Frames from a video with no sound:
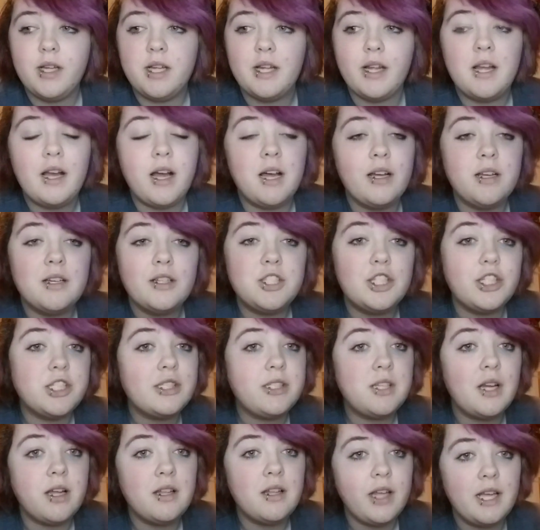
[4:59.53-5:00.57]
in college,
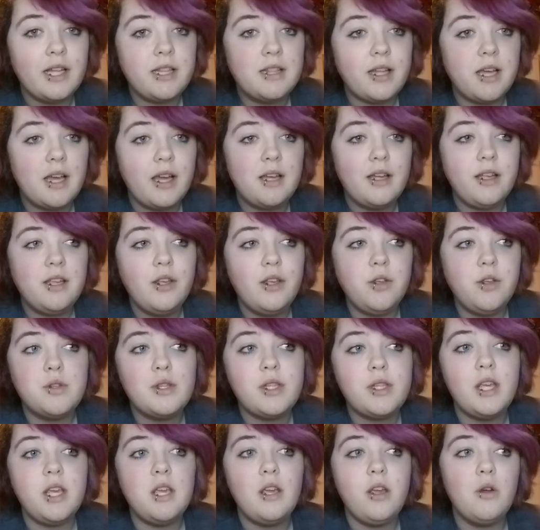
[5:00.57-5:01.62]
it's not like that. You
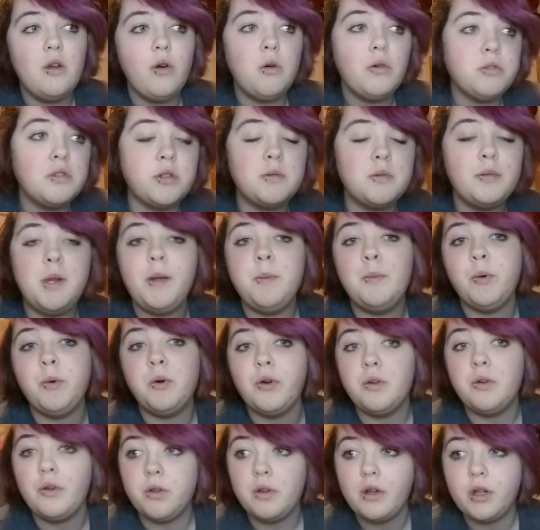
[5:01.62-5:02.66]
see older
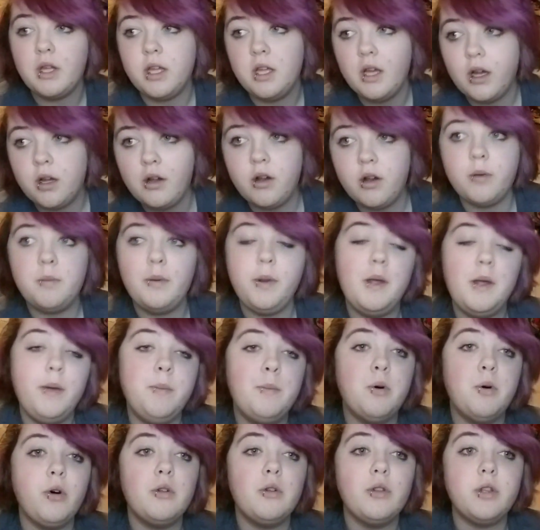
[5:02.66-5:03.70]
people, younger
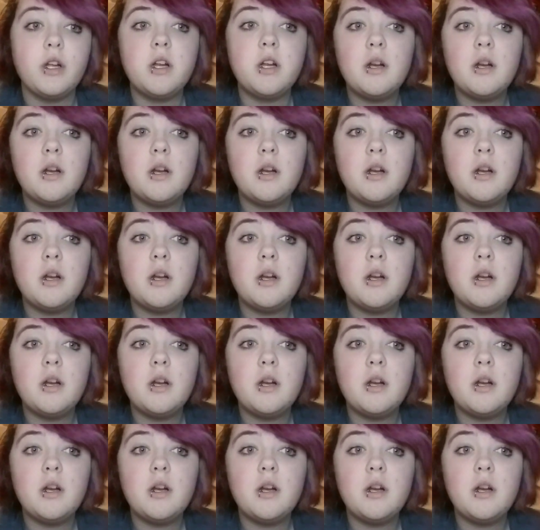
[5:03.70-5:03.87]
people.